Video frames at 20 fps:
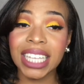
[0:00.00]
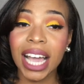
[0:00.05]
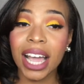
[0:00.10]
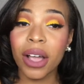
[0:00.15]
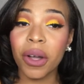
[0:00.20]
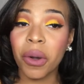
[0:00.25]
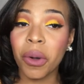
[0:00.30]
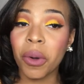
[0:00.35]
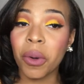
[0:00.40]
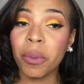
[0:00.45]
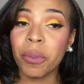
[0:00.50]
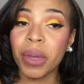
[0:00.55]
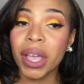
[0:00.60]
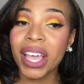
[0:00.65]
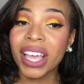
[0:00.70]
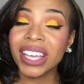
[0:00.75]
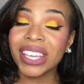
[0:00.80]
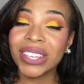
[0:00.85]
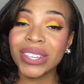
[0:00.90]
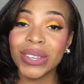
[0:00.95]
I hope
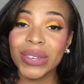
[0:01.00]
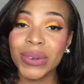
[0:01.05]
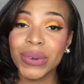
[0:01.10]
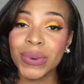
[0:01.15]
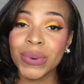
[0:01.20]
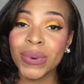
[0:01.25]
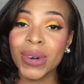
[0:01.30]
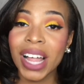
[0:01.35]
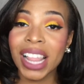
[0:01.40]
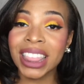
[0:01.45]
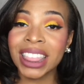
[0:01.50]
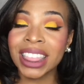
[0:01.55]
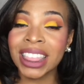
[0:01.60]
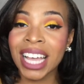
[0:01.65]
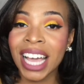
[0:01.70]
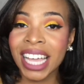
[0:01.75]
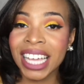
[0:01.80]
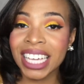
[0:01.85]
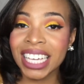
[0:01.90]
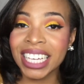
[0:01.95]
you
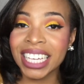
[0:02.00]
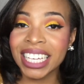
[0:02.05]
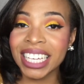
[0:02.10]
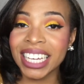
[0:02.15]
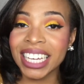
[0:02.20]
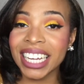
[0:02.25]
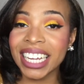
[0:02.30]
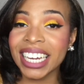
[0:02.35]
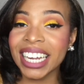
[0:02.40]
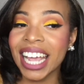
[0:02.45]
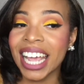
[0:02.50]
like it,